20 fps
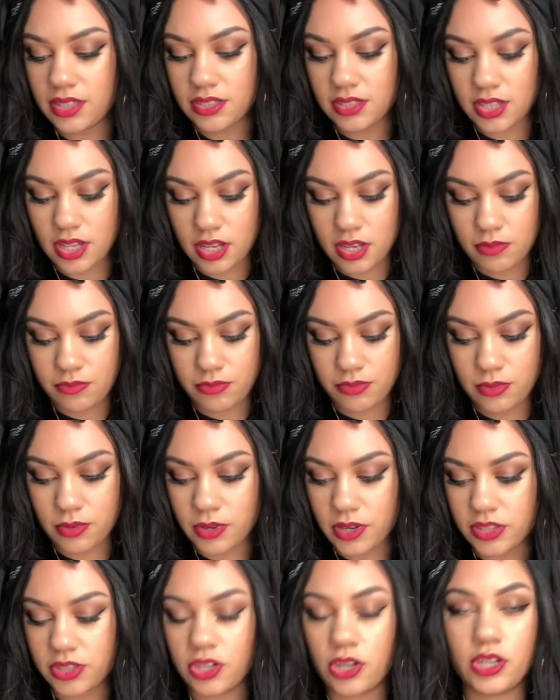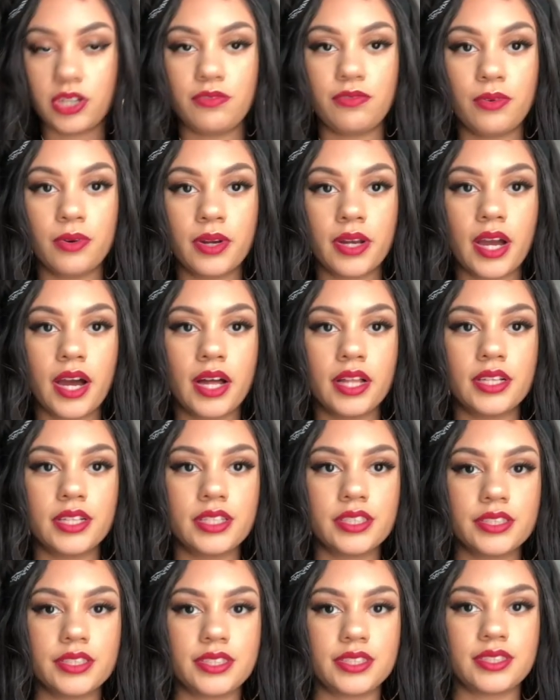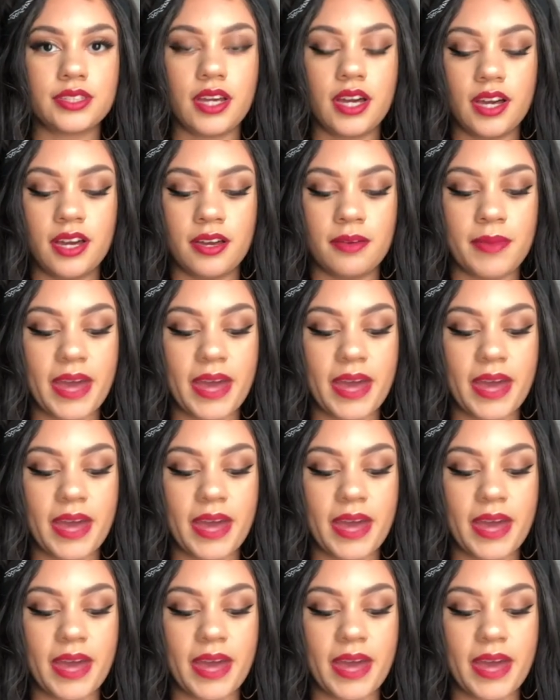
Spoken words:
this up for $34. I